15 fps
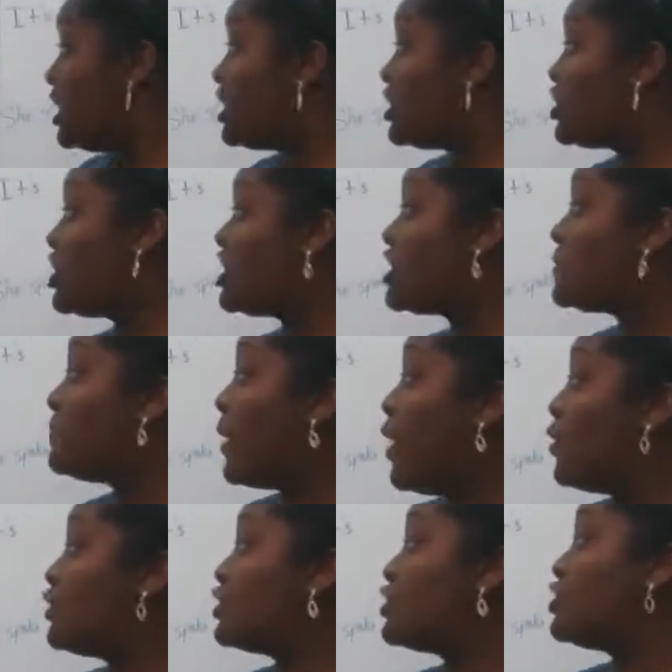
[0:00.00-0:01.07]
She
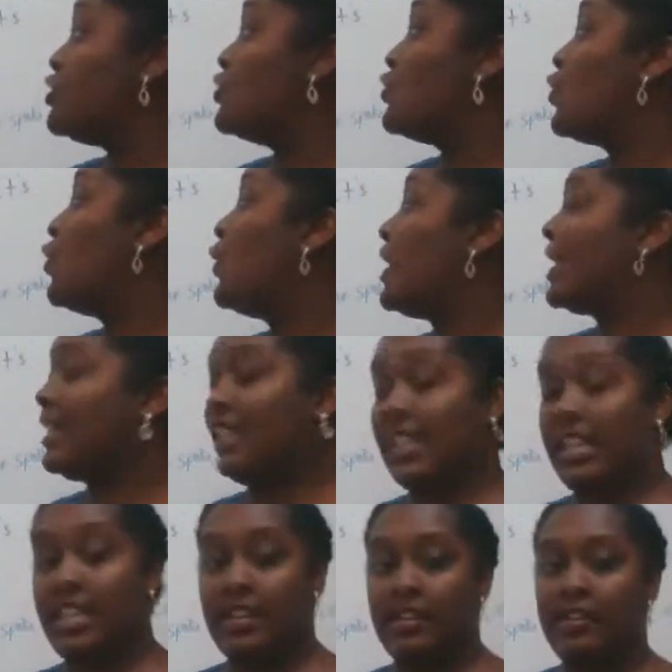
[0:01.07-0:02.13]
spoke too quickly